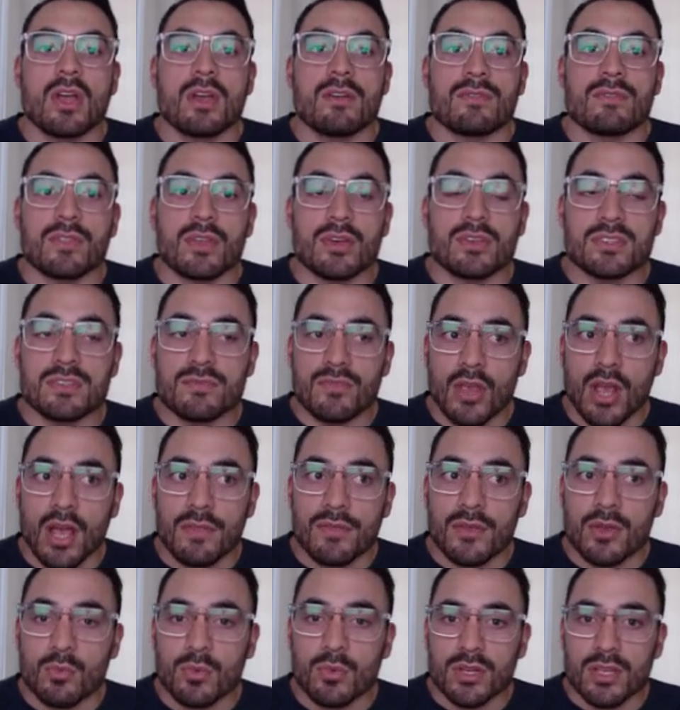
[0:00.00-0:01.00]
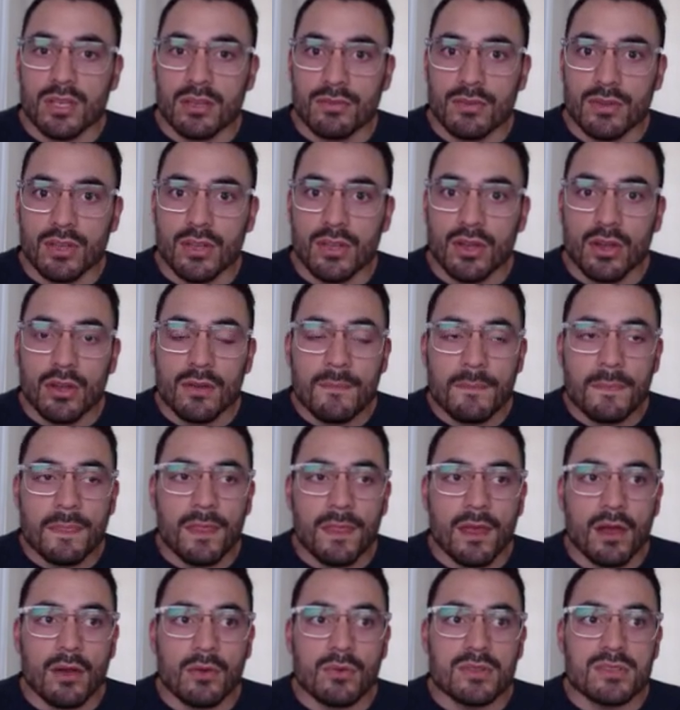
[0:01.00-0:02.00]
for those of you out there who want to give it a go,
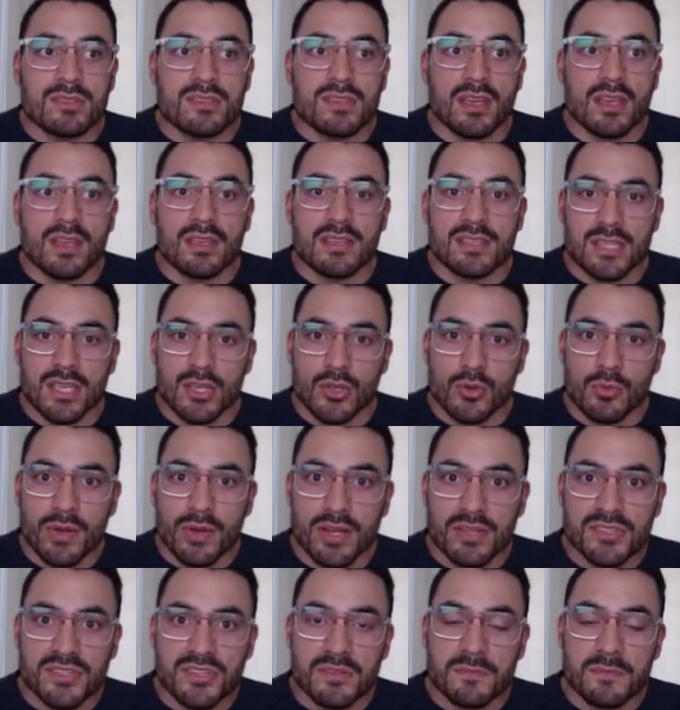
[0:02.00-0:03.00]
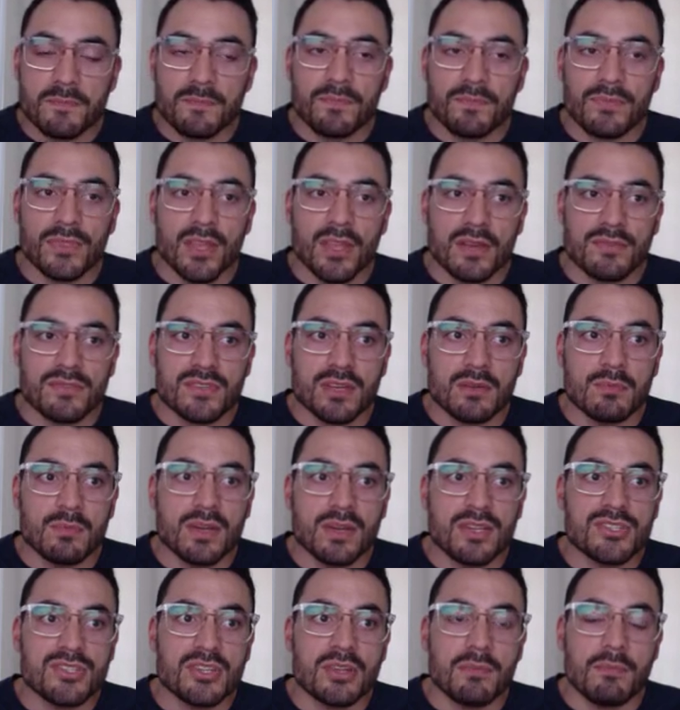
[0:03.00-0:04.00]
I would say set your budget, lifetime
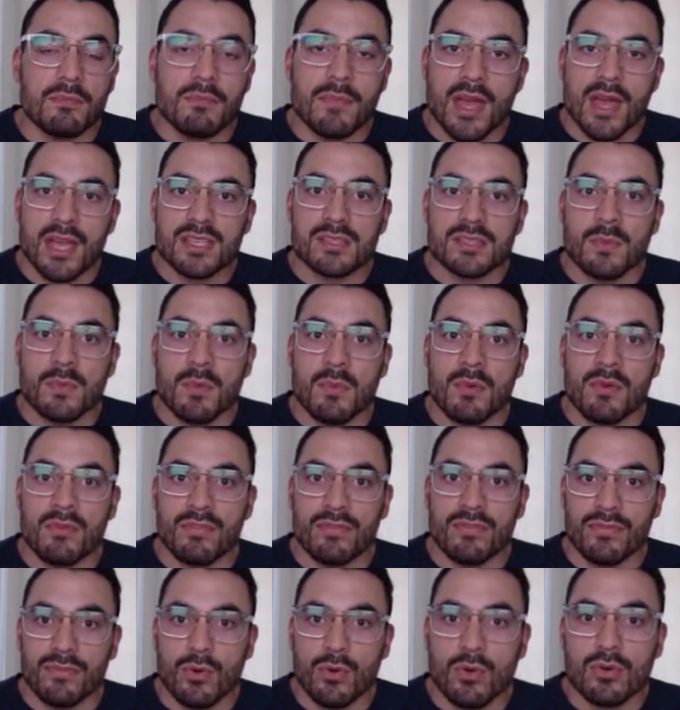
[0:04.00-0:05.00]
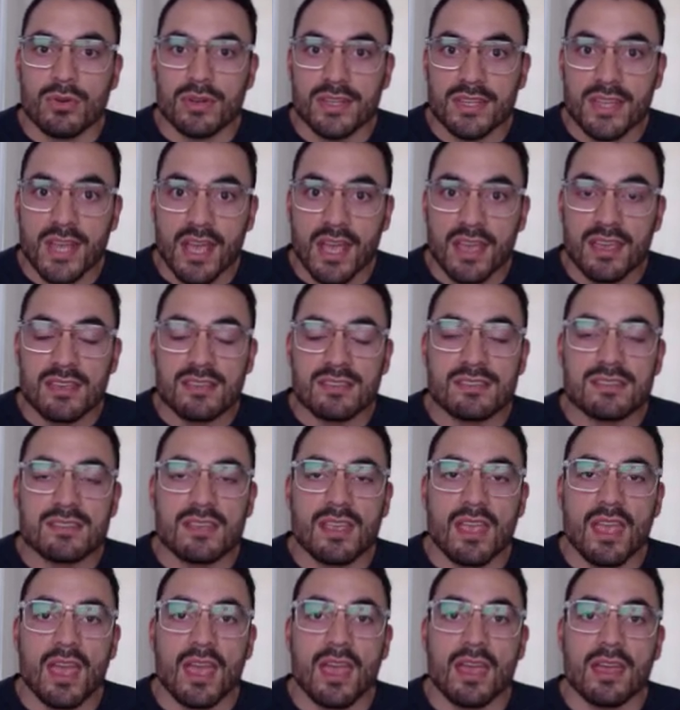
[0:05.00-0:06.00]
budget, maximum of 4 days,
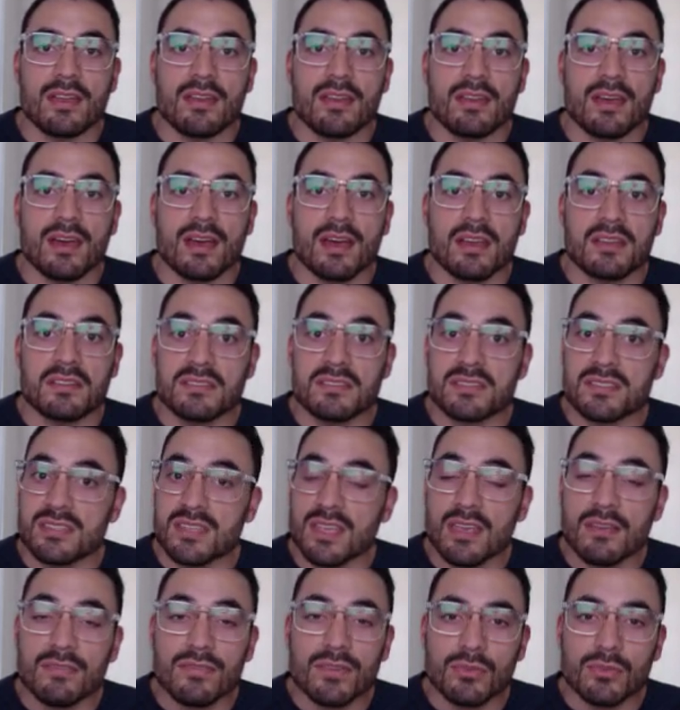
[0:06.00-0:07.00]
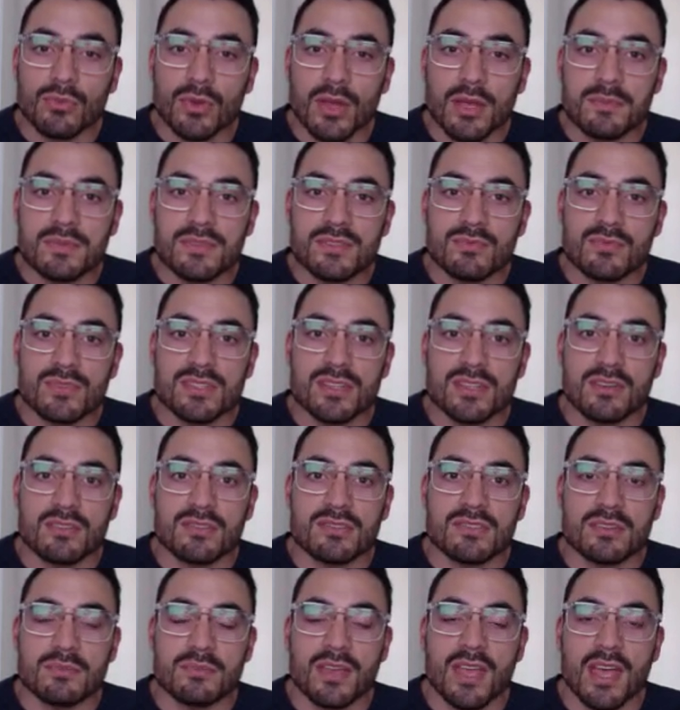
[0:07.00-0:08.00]
and see if it reaps
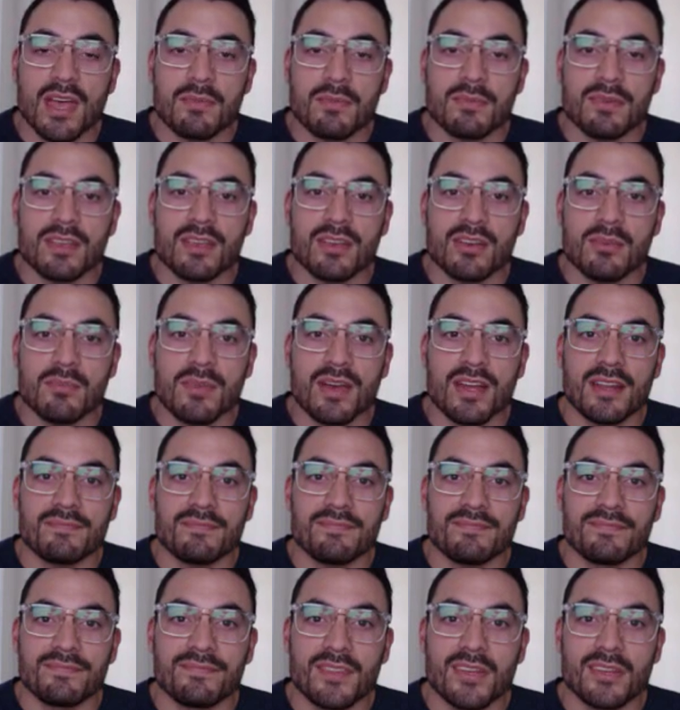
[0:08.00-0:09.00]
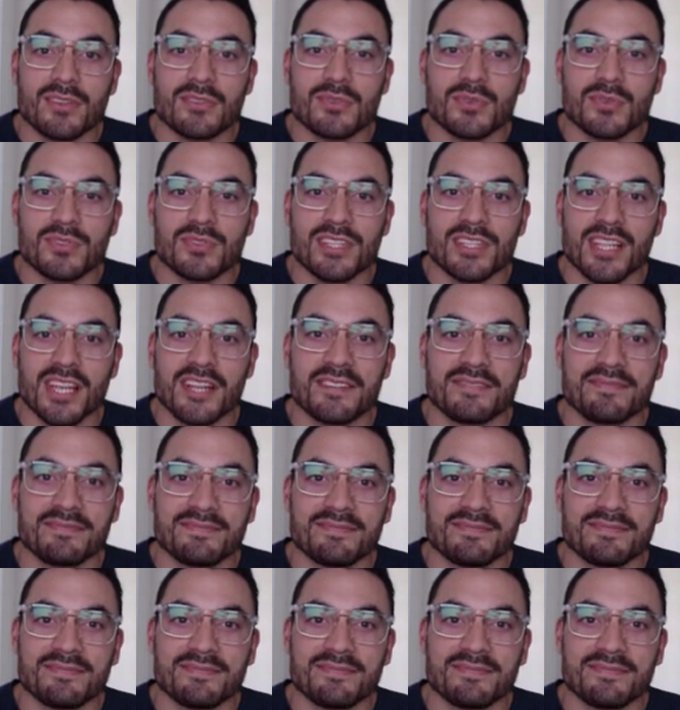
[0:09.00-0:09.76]
results. I'll be happy to hear about it. I'll talk to you later.